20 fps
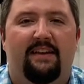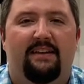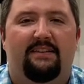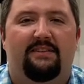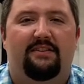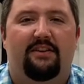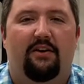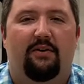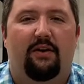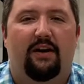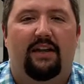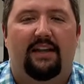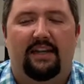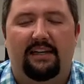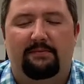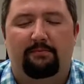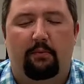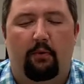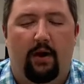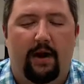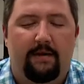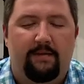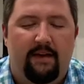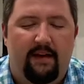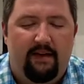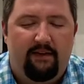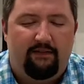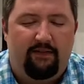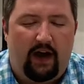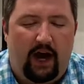So uh, let's pray.
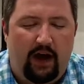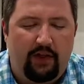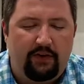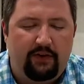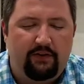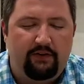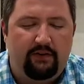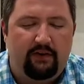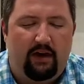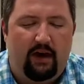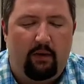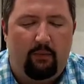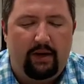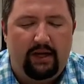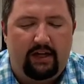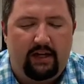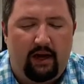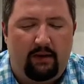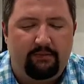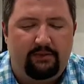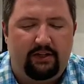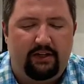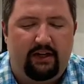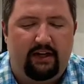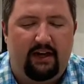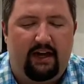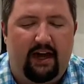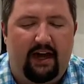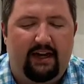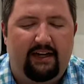Father, uh, we come to you
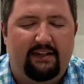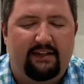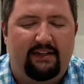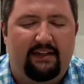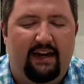tonight.